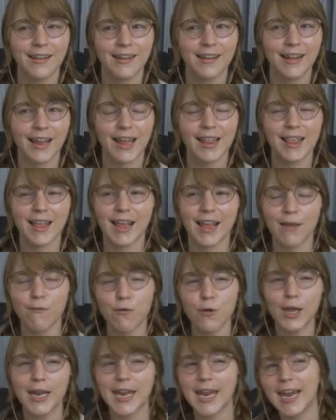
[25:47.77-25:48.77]
Like, cause like if
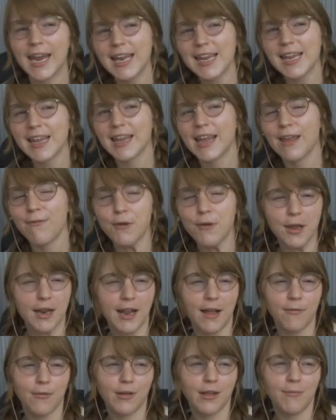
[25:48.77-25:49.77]
you could eat if you could
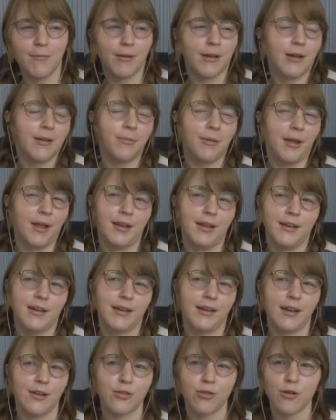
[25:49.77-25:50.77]
have kebab and
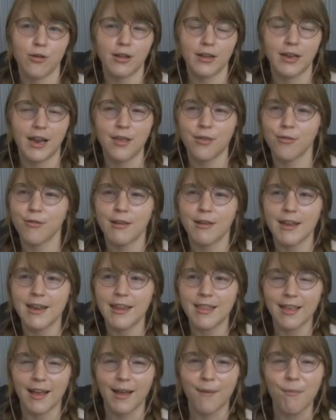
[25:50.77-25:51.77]
chocolate ice drink
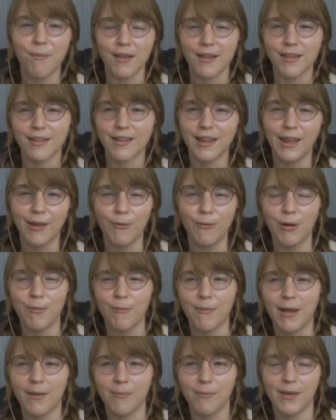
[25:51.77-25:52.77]
anytime, then it
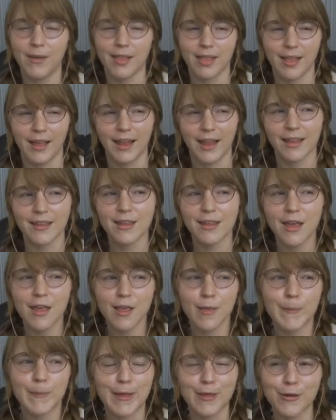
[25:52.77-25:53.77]
wouldn't be as like
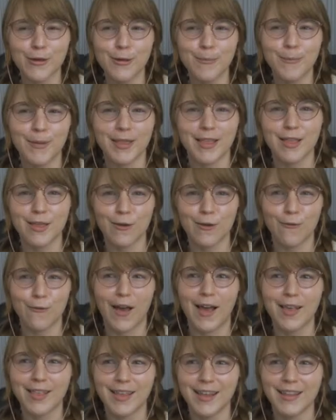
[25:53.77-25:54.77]
special. But since you're
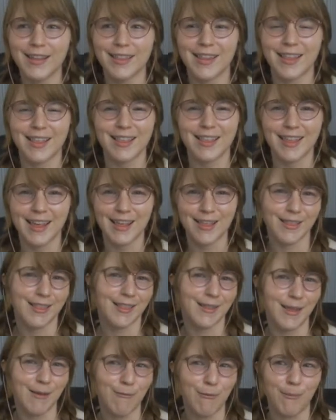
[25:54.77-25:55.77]
fasting, does it
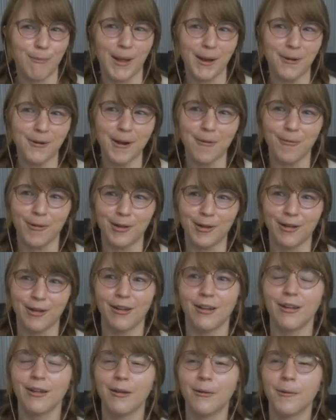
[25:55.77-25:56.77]
taste even better? I wonder.